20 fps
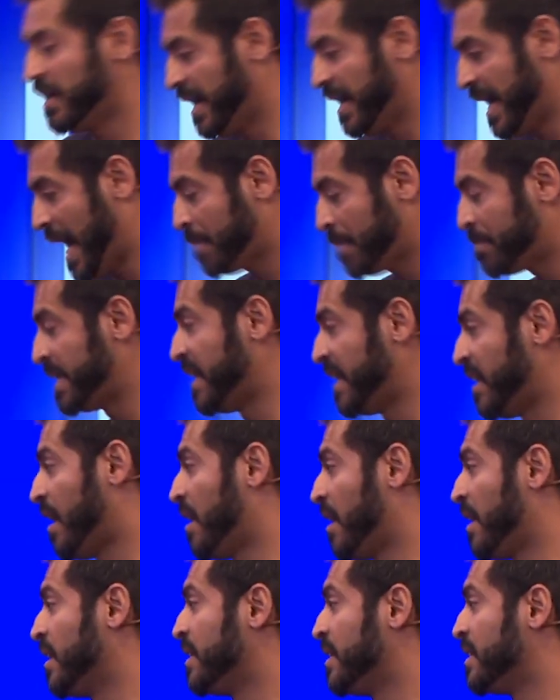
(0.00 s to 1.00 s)
It happened in
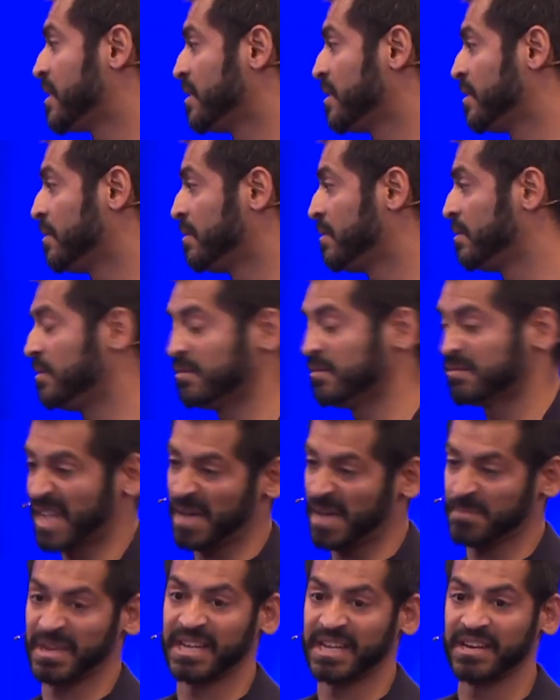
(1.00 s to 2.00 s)
Ireland. It's
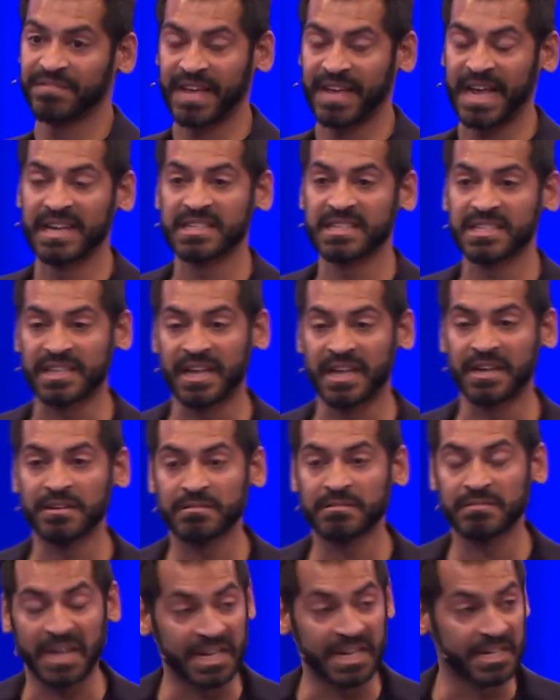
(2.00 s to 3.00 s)
happening in
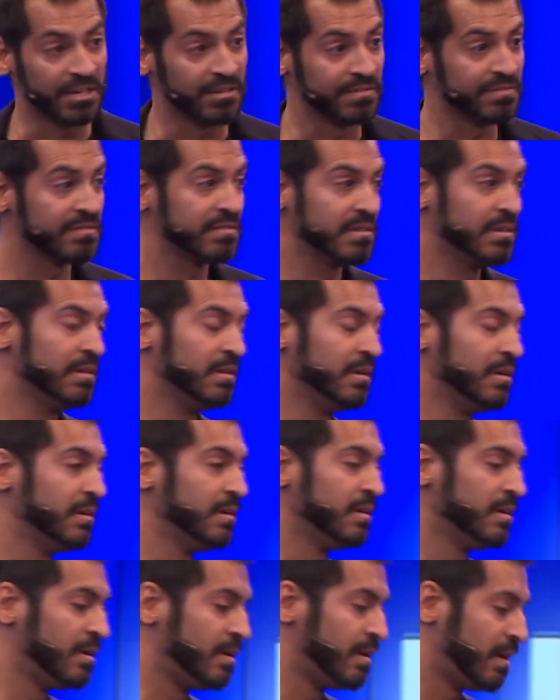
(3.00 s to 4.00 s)
Afghanistan, kind of.
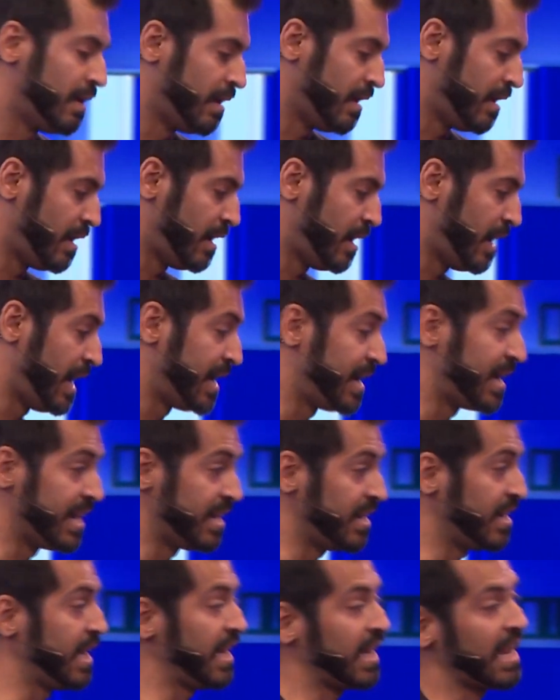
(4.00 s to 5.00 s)
And
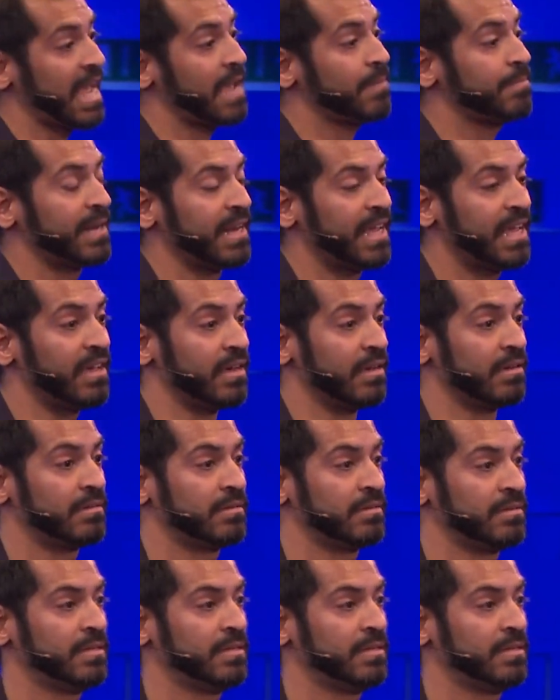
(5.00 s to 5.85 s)
it'll happen here.